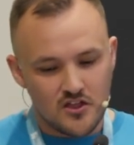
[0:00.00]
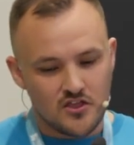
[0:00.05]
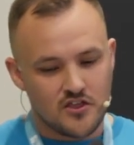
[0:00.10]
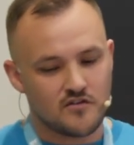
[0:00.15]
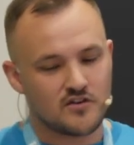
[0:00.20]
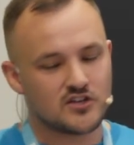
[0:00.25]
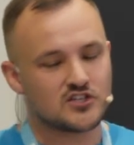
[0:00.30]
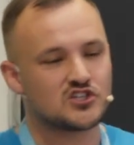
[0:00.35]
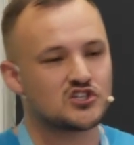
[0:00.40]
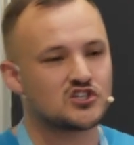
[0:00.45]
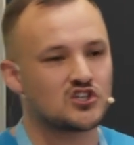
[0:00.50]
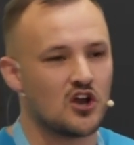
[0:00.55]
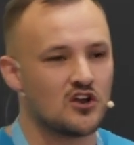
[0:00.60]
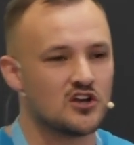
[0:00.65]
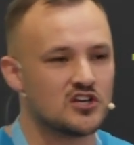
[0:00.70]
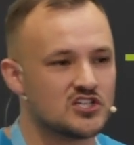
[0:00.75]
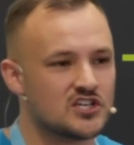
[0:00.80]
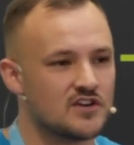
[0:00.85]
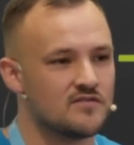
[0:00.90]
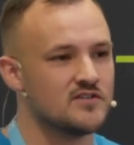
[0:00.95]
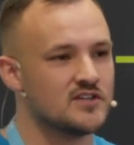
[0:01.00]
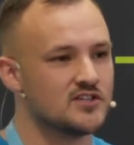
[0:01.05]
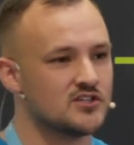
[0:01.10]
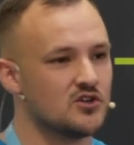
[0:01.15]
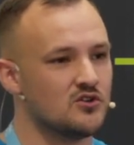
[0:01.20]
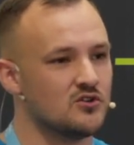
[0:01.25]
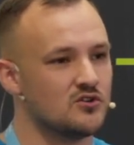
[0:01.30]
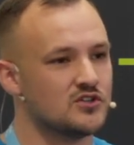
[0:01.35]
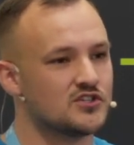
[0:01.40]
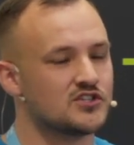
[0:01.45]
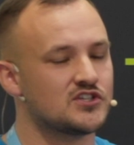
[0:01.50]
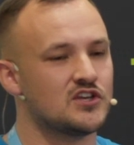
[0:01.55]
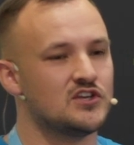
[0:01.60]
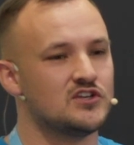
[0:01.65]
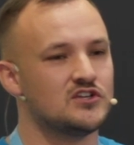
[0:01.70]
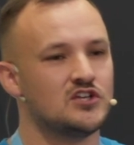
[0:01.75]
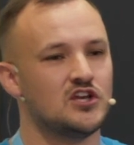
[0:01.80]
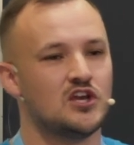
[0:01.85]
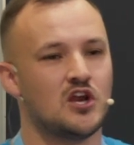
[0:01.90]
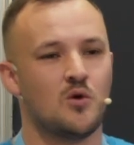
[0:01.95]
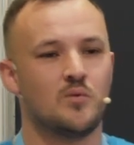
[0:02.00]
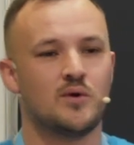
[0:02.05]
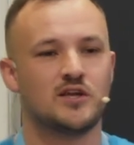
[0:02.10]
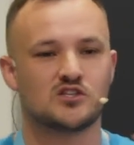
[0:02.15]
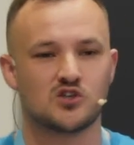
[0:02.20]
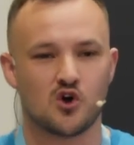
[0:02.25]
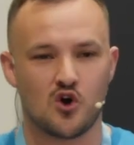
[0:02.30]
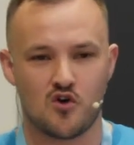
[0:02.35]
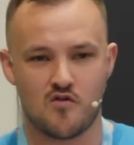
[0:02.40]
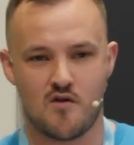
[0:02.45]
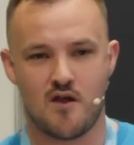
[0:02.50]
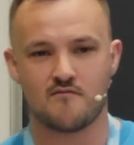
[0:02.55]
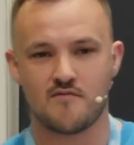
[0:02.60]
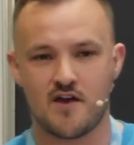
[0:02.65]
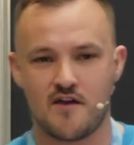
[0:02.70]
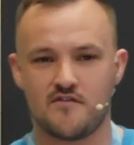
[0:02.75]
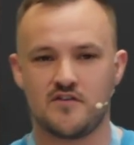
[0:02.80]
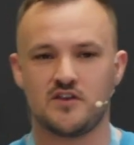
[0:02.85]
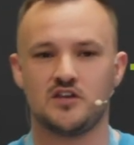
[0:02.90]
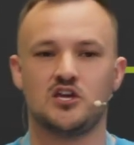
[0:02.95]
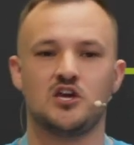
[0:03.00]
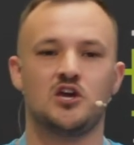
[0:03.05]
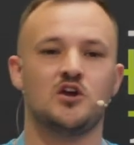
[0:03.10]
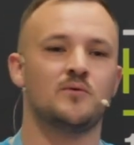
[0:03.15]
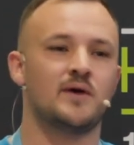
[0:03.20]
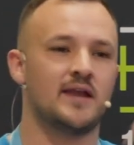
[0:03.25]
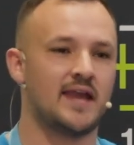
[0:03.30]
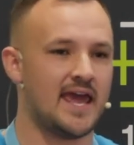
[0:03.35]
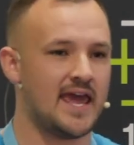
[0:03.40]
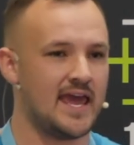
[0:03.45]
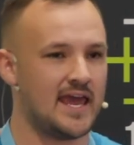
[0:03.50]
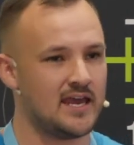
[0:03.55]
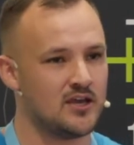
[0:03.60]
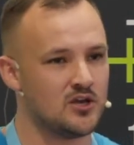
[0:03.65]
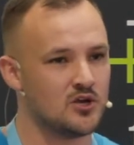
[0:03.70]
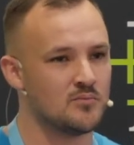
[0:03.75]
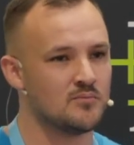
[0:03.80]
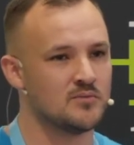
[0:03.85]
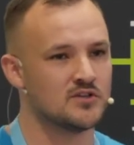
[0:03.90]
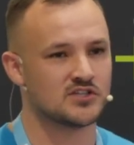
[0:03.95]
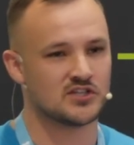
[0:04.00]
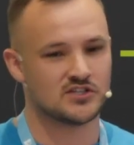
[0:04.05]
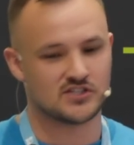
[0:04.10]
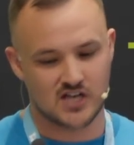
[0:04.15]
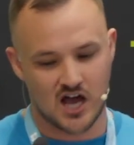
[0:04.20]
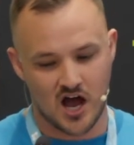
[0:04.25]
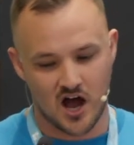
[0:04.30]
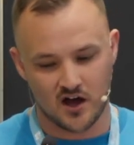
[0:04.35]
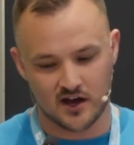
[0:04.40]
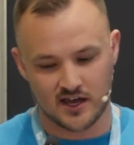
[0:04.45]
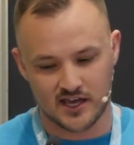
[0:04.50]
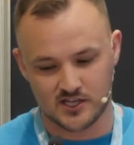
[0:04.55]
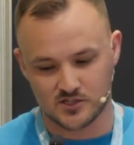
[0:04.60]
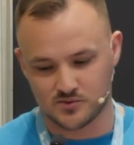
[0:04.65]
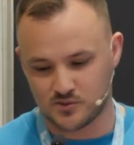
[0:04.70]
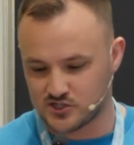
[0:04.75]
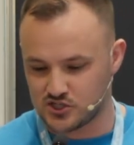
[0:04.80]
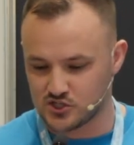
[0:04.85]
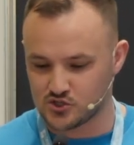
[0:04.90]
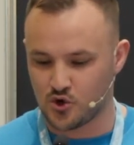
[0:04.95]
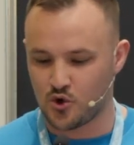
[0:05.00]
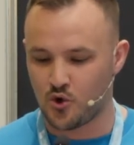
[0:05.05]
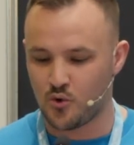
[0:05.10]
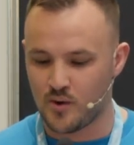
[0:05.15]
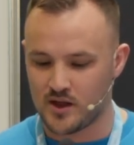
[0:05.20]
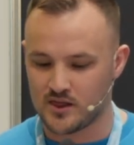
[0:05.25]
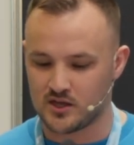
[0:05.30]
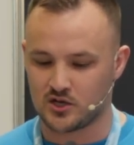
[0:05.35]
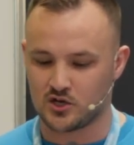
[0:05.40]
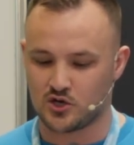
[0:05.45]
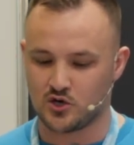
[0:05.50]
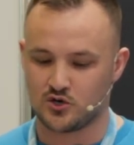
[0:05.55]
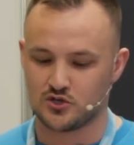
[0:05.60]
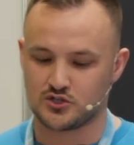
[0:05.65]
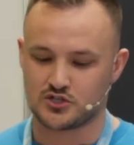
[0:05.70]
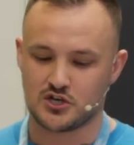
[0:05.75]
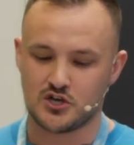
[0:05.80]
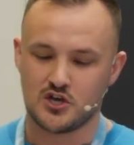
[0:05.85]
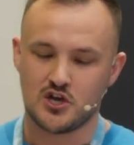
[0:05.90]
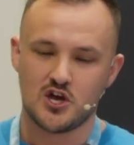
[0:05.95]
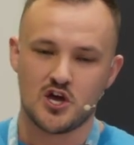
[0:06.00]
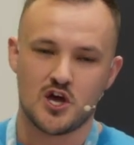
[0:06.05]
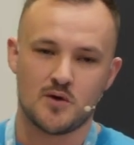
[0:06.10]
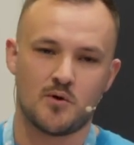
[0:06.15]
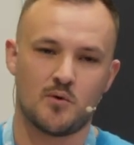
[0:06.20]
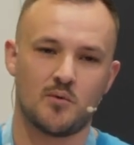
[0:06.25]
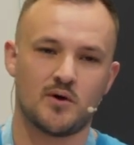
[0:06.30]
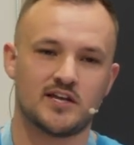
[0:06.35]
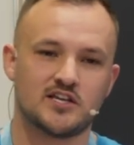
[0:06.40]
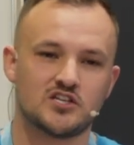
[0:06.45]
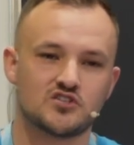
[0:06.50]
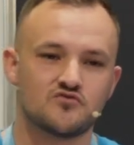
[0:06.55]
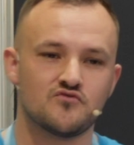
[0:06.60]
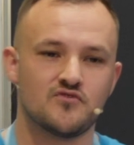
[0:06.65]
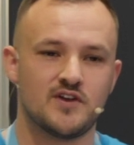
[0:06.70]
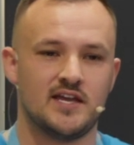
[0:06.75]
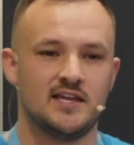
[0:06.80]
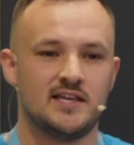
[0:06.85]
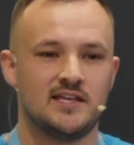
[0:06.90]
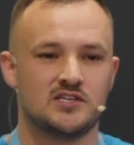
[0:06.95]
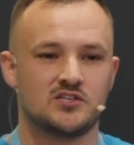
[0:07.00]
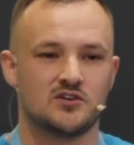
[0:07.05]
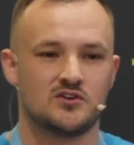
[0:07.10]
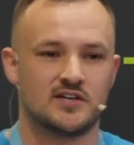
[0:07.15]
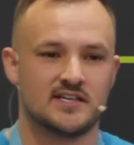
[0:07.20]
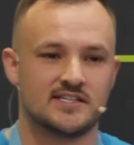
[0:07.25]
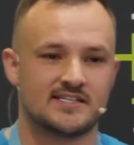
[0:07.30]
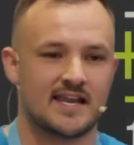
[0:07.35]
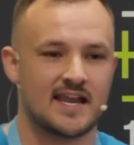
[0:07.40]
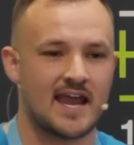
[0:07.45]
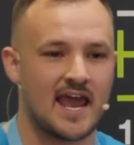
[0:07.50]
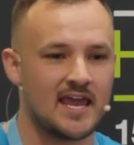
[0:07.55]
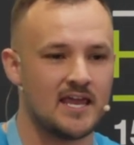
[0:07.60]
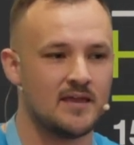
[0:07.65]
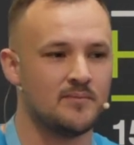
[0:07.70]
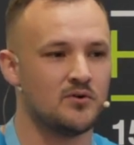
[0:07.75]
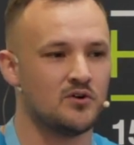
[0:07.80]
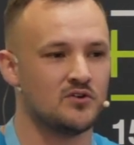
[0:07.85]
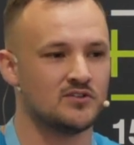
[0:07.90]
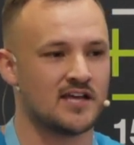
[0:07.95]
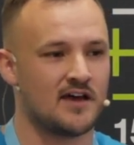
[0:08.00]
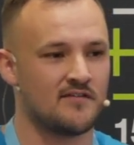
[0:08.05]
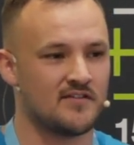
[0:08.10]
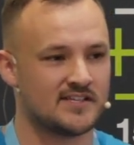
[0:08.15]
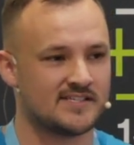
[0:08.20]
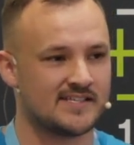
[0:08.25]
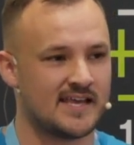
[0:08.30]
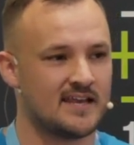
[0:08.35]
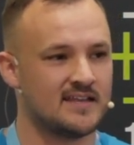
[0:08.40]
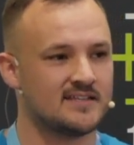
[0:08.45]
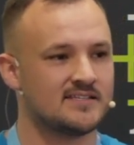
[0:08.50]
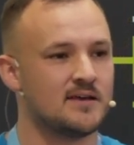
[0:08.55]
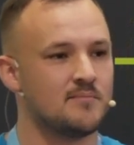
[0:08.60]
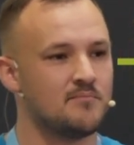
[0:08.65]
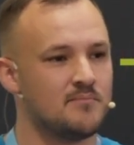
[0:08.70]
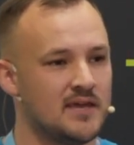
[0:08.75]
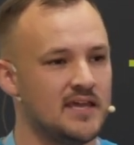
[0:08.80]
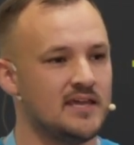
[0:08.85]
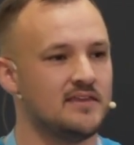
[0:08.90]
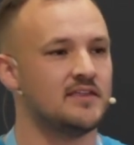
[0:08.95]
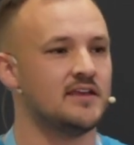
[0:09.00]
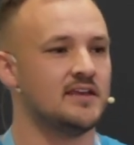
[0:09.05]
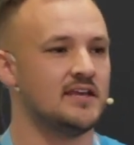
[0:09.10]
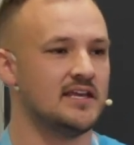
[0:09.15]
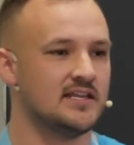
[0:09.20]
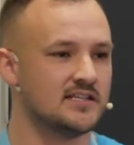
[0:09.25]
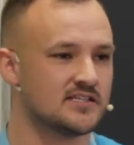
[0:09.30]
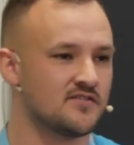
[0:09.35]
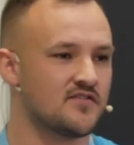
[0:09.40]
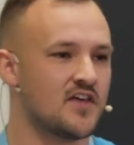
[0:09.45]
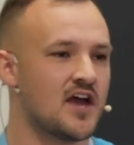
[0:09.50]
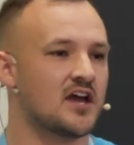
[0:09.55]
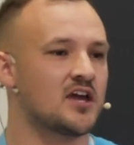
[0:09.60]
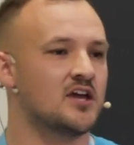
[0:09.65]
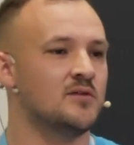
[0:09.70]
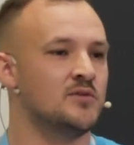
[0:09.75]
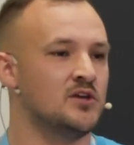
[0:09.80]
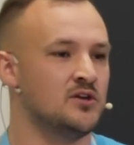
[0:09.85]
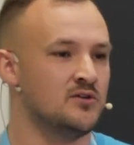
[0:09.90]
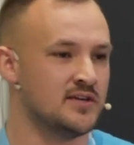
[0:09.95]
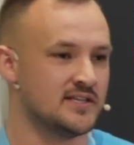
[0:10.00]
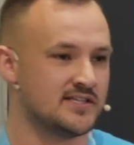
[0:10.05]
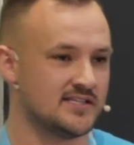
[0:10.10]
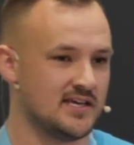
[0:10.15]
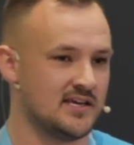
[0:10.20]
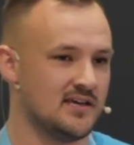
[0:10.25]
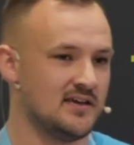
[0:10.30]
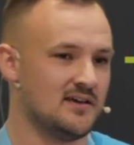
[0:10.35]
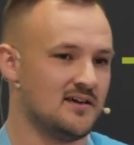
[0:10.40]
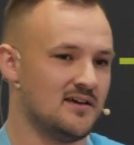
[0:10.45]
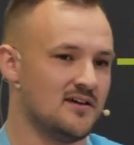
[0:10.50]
They're astonishing results. And, we talk around revenue and hitting numbers and targets, which is all well and good. But what it's really done, it's enabled Avicenna to meet the needs of their community.